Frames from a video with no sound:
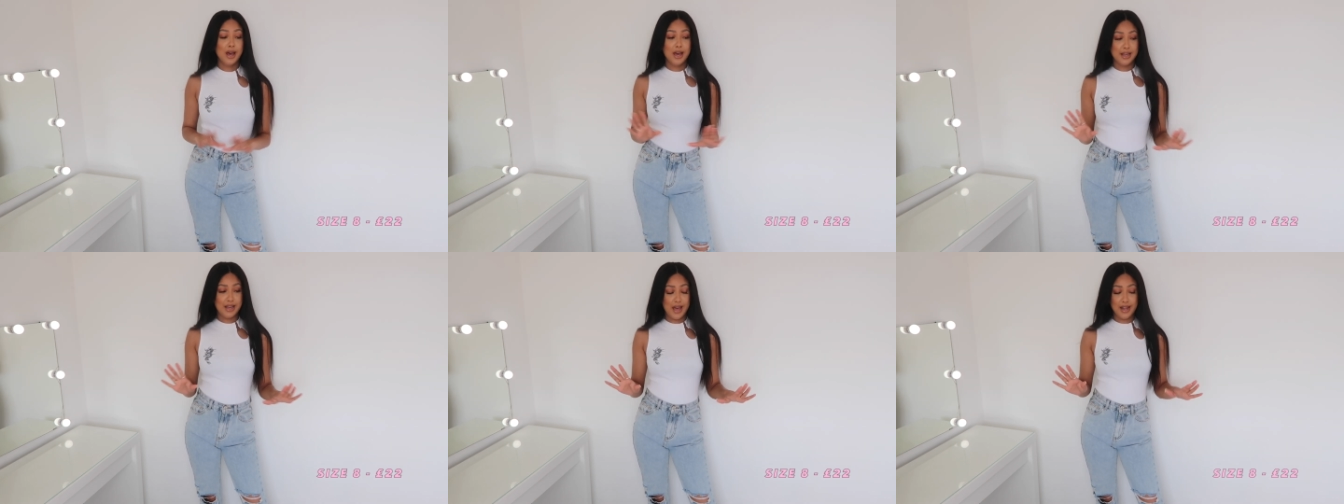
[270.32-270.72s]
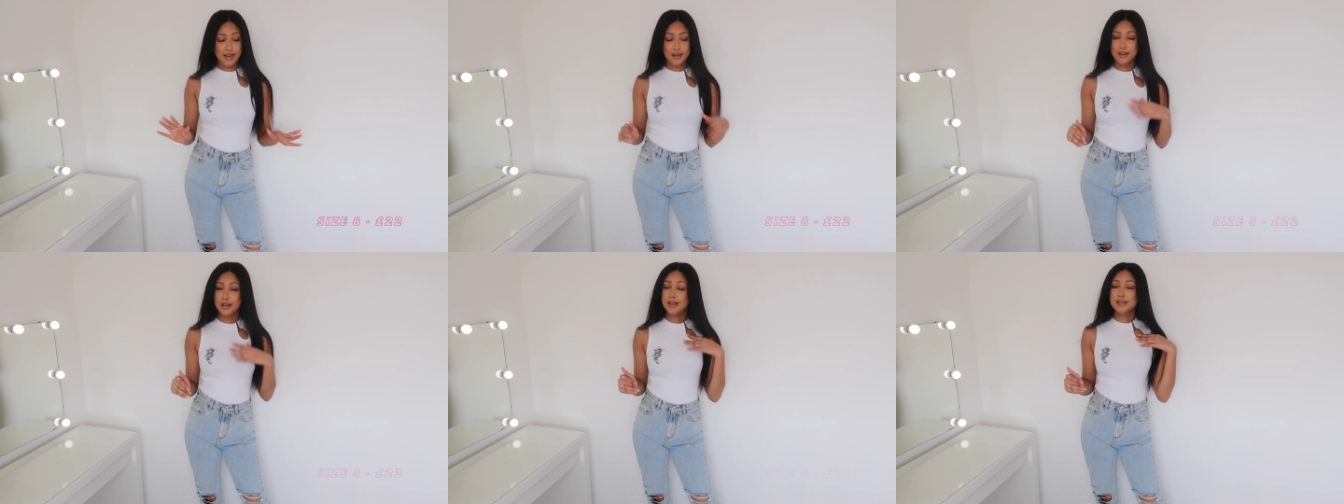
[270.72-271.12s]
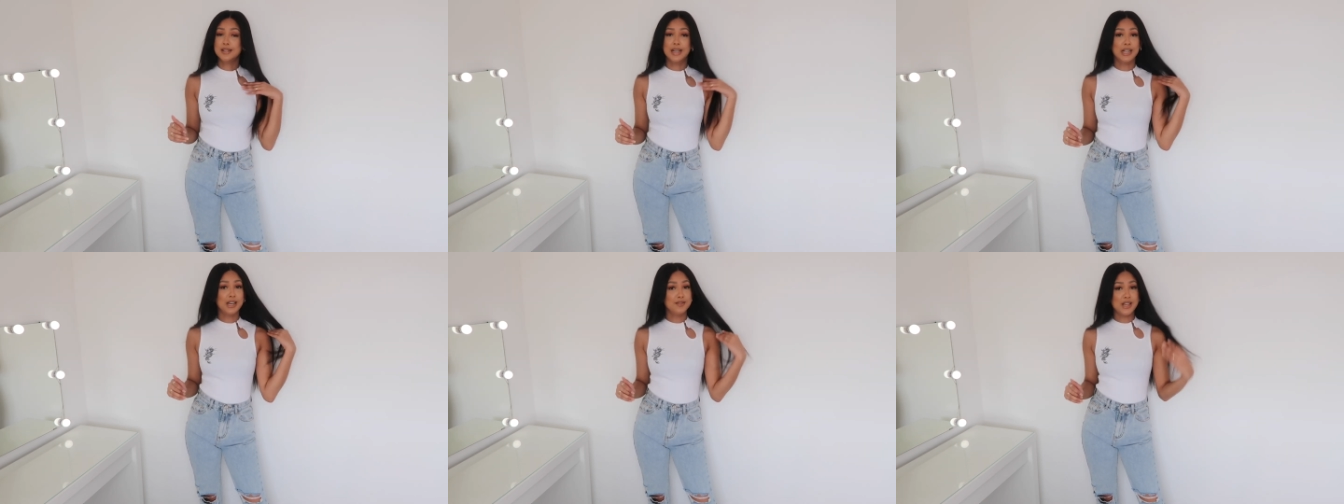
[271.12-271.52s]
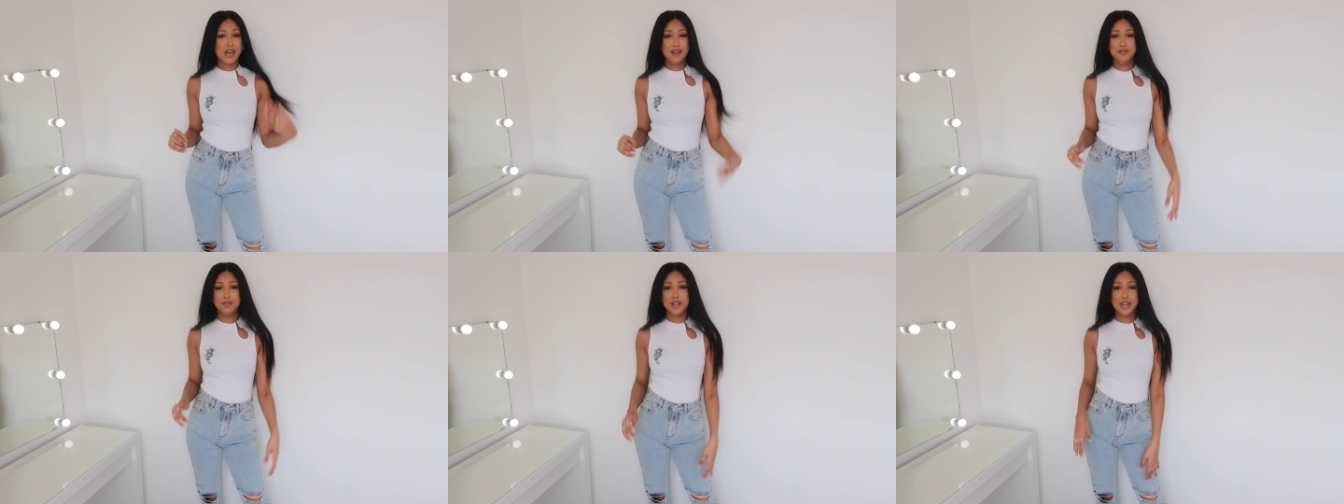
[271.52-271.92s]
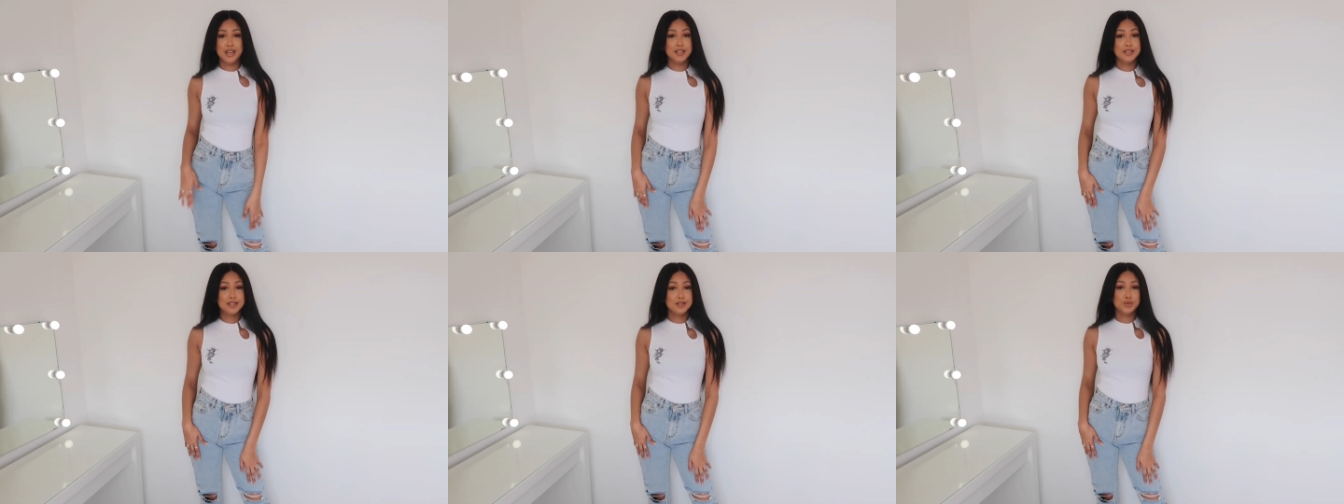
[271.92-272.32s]
again, 10 out of 10 for
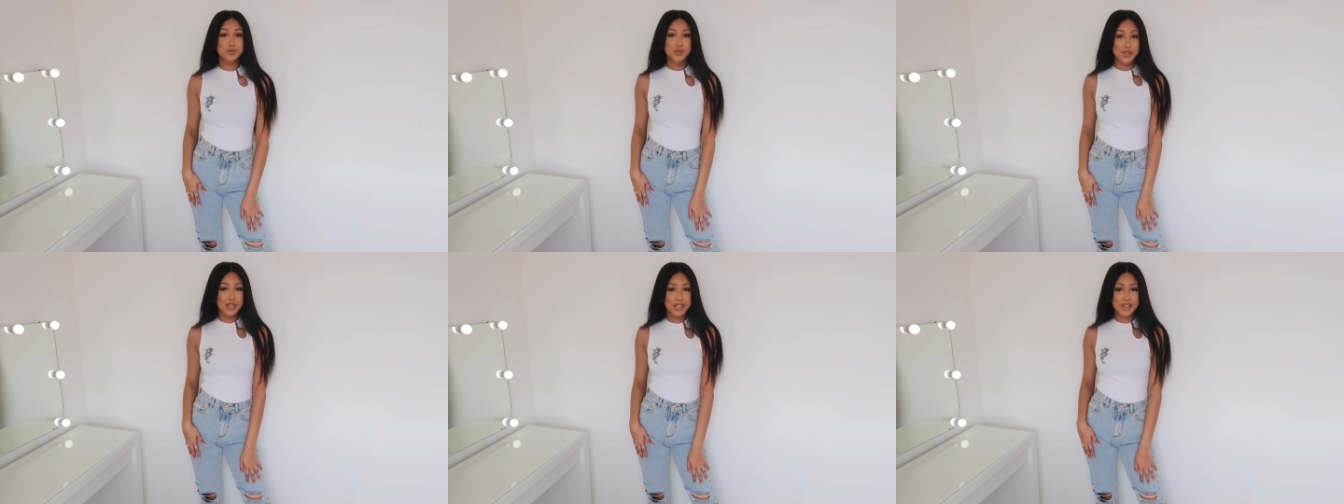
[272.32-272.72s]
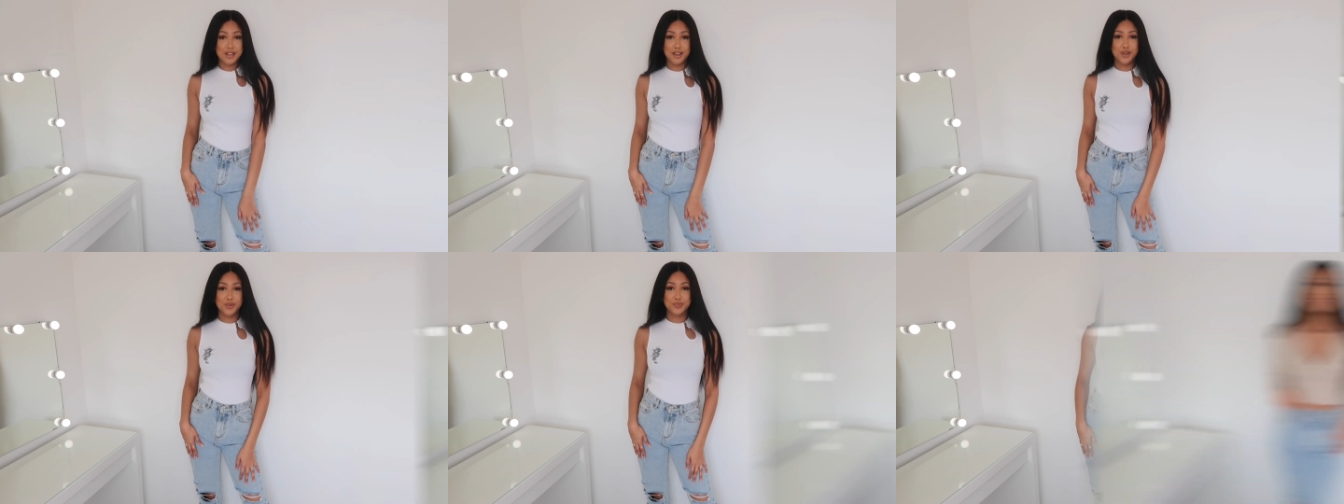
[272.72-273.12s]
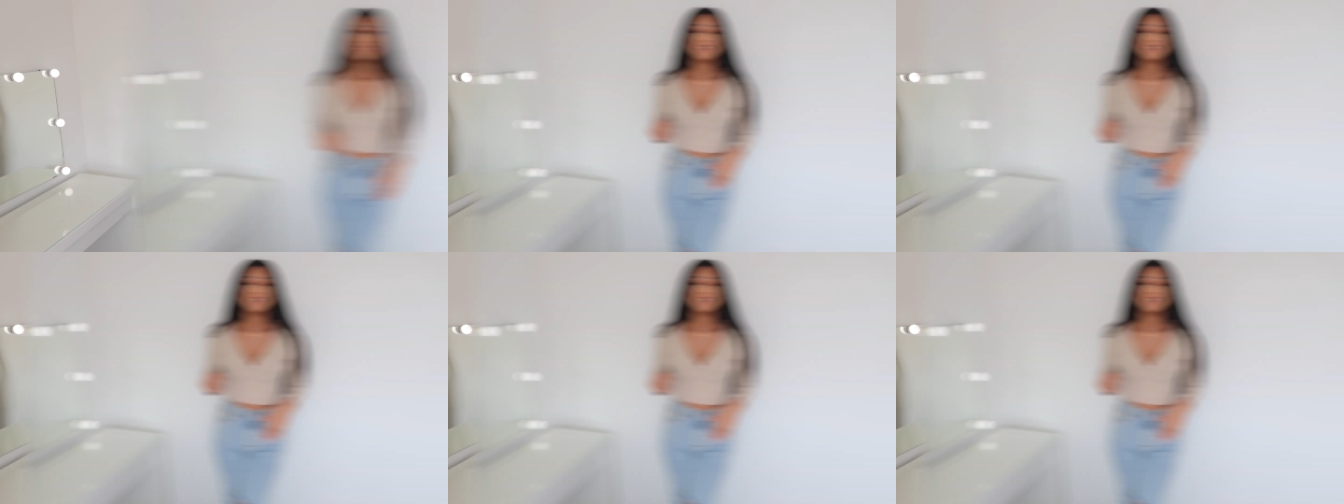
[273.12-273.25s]
this really cute.